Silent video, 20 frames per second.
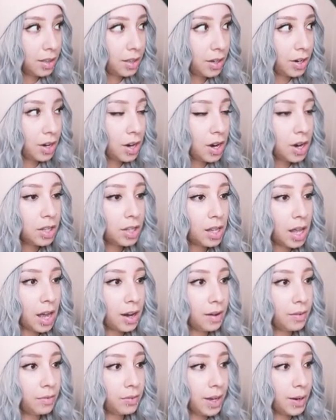There are a
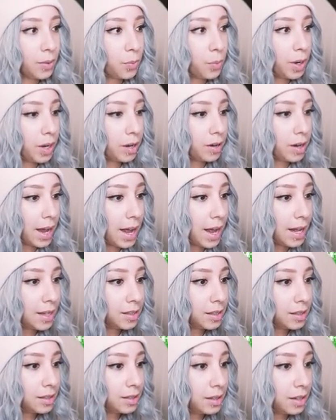lot of like weird
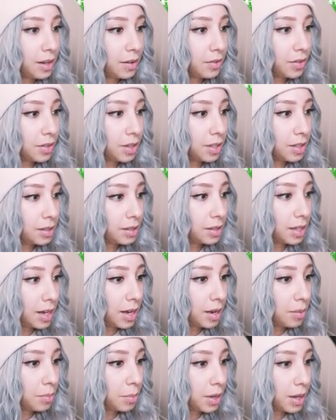ads and stuff on this
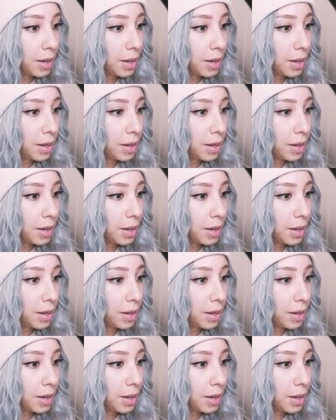site,